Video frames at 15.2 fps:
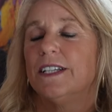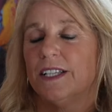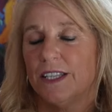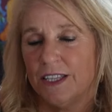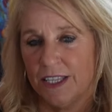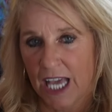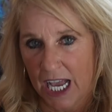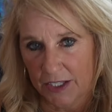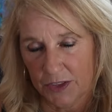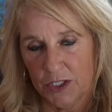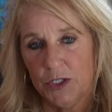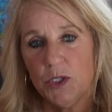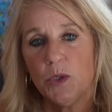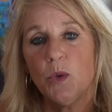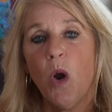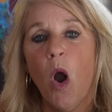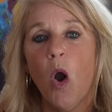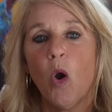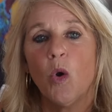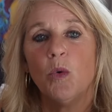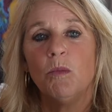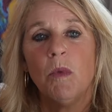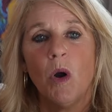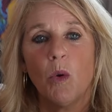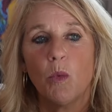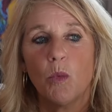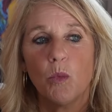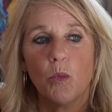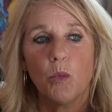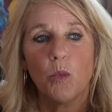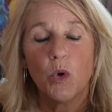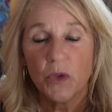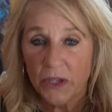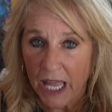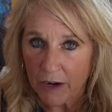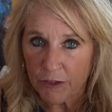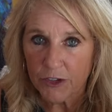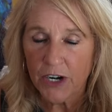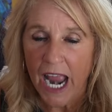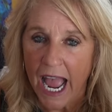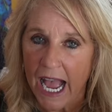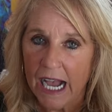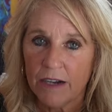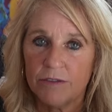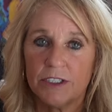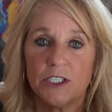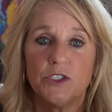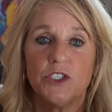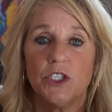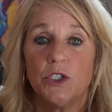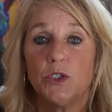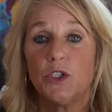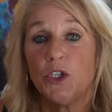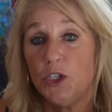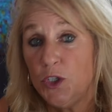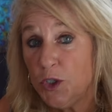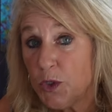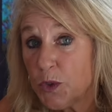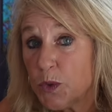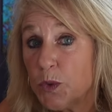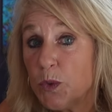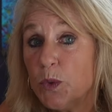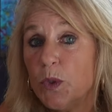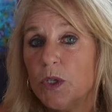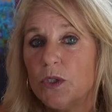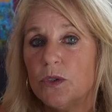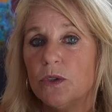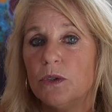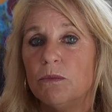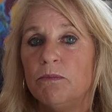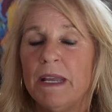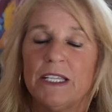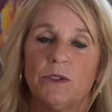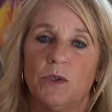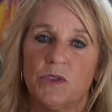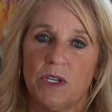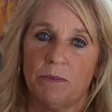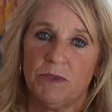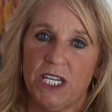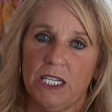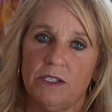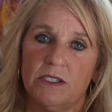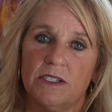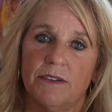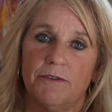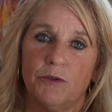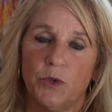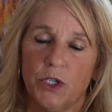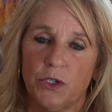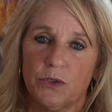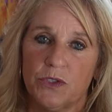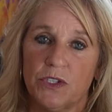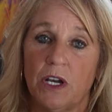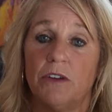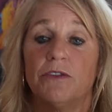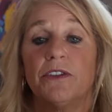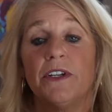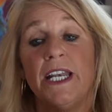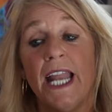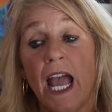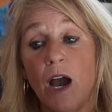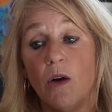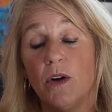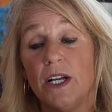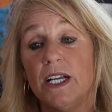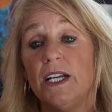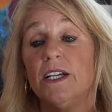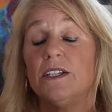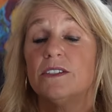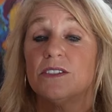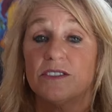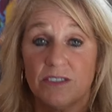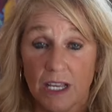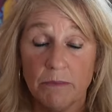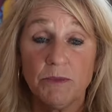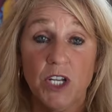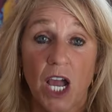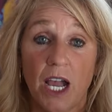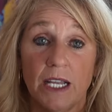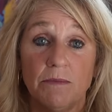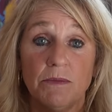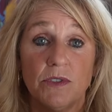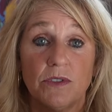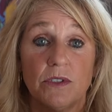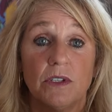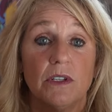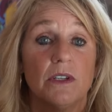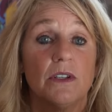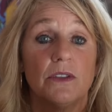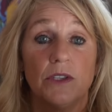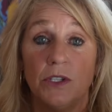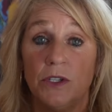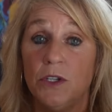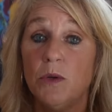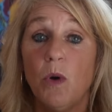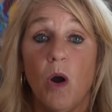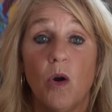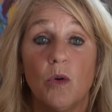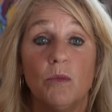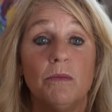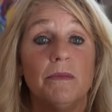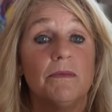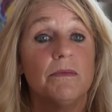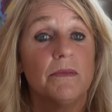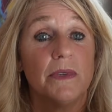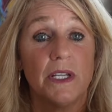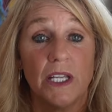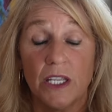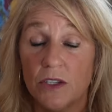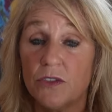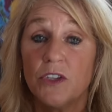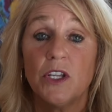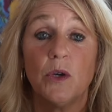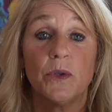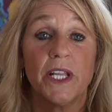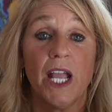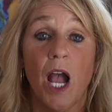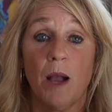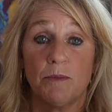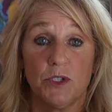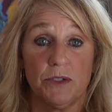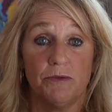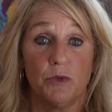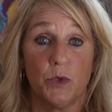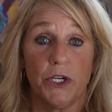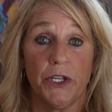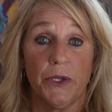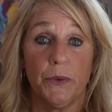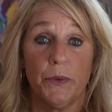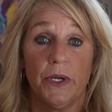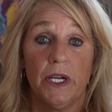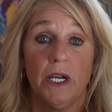that the new home will never have until you make those updates for yourself. Now, sometimes the new home is the only option for you.